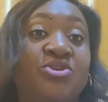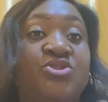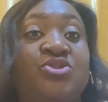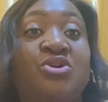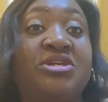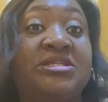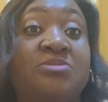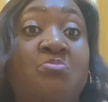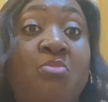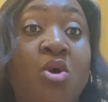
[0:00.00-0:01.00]
saw
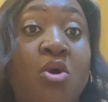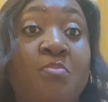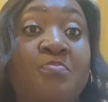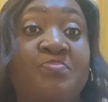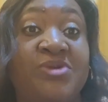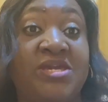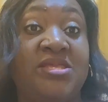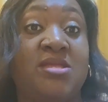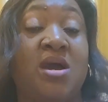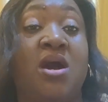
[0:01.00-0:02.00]
his mom
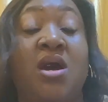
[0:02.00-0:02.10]
being